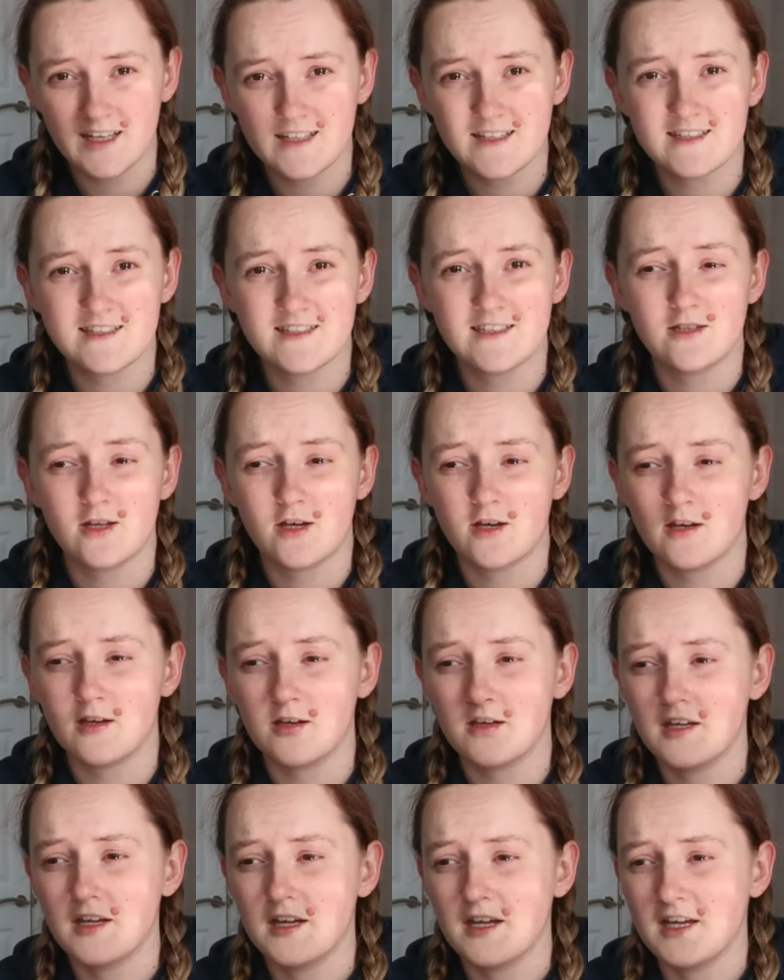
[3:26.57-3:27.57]
It's the,
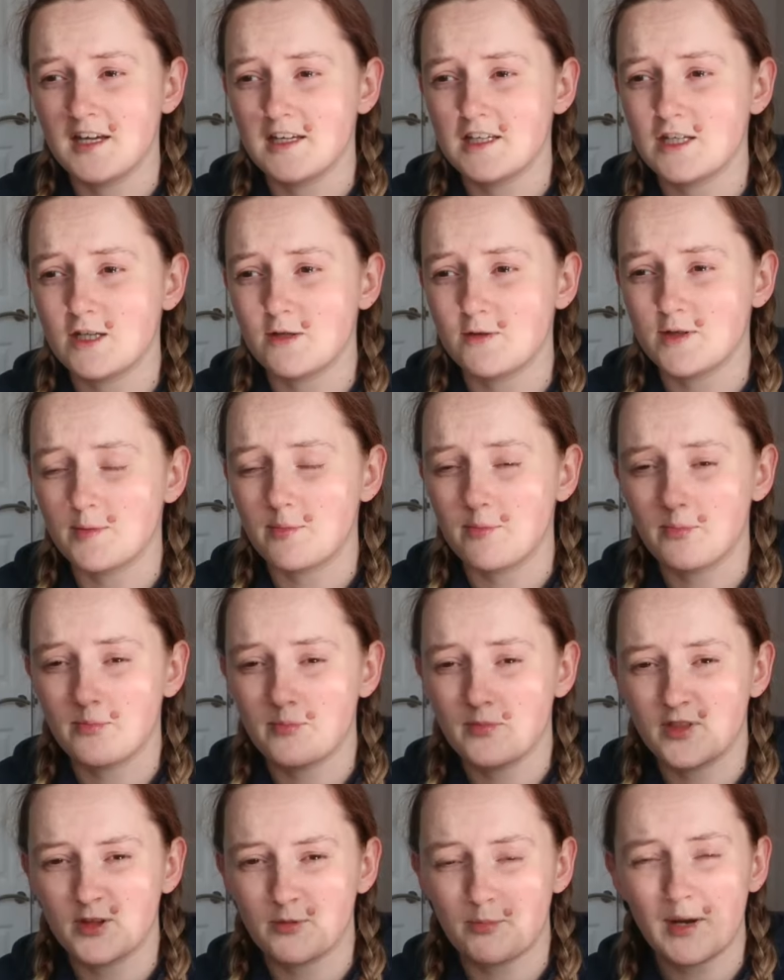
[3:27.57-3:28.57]
you know, the
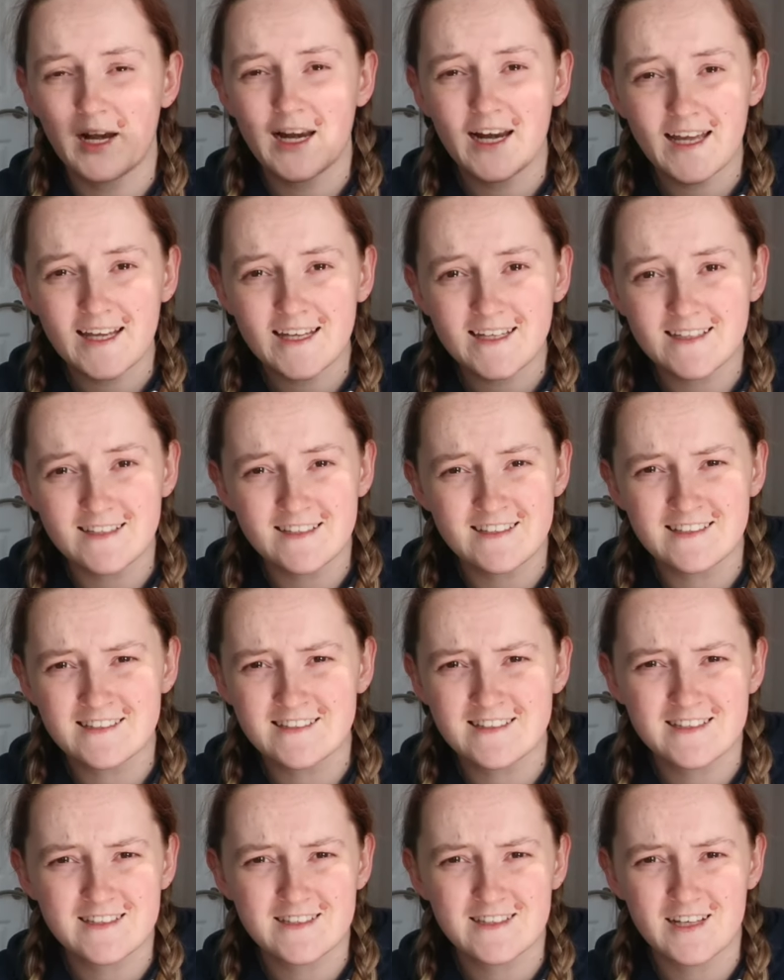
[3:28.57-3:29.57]
the
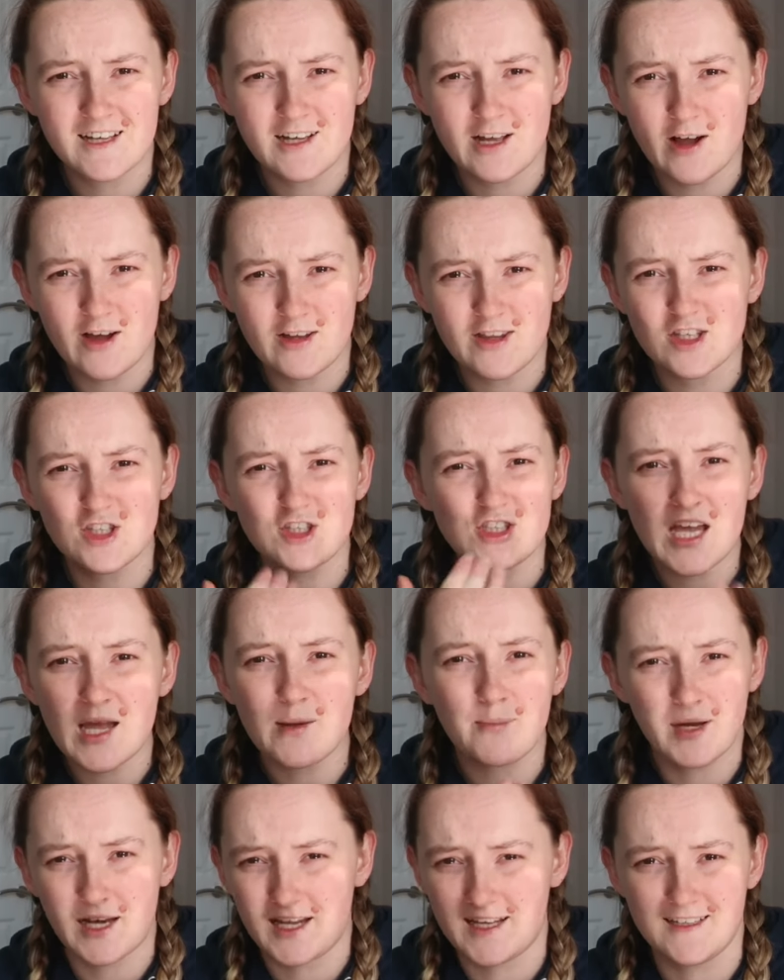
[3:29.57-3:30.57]
planes, the
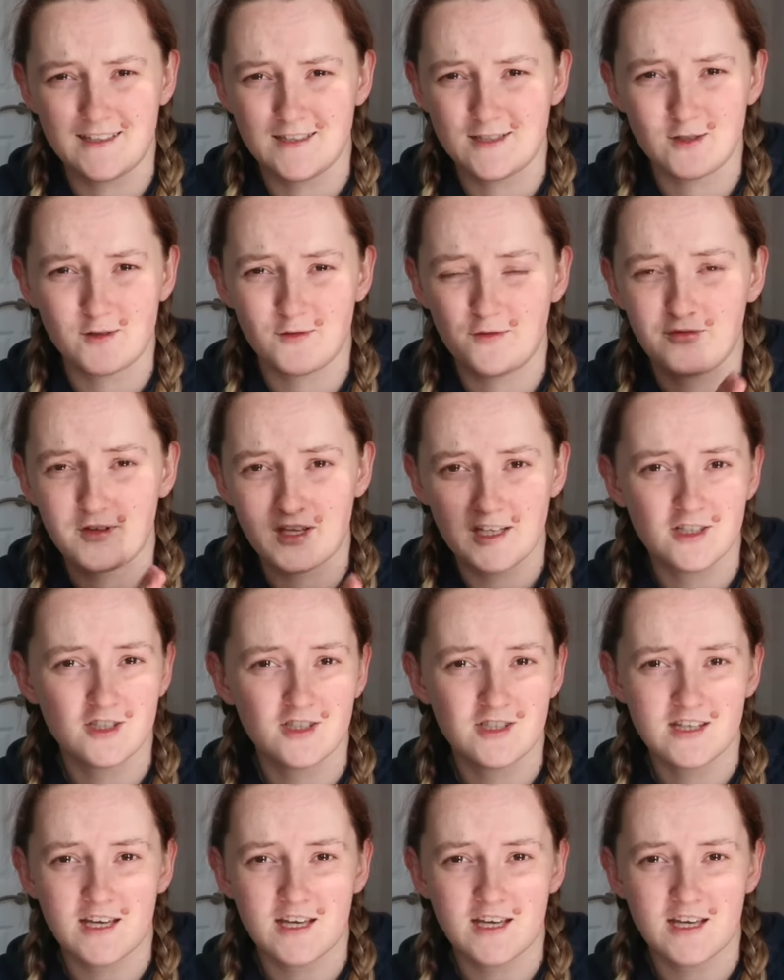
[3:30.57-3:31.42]
jet planes of fish.